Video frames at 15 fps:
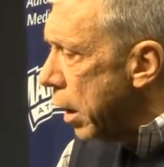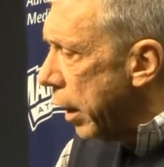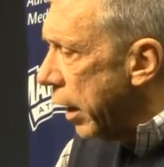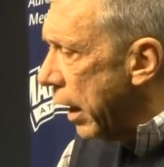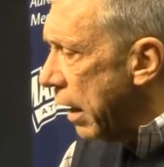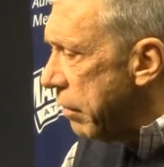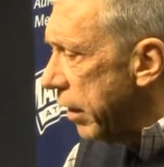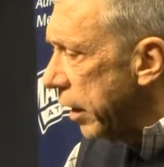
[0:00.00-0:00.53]

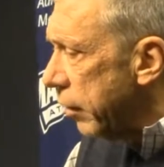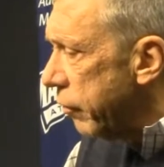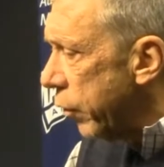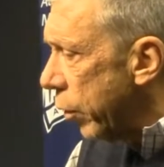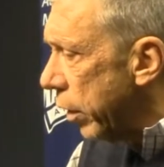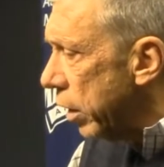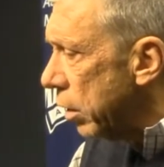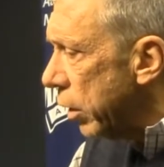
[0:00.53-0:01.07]
And I think if you
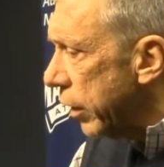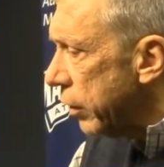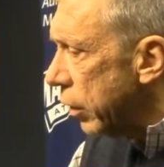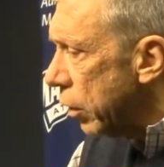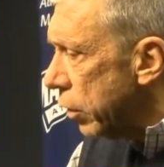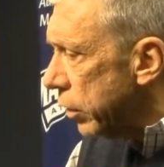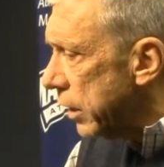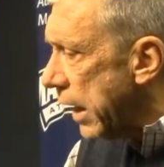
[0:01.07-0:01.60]
really look at the
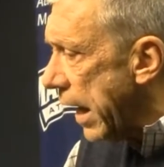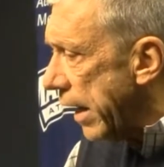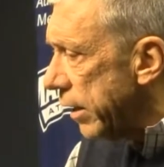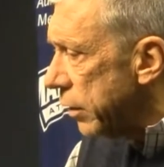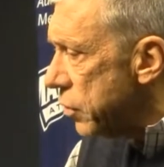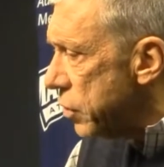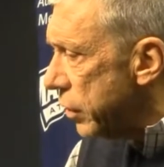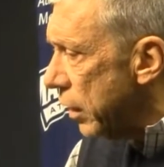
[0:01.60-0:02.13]
good college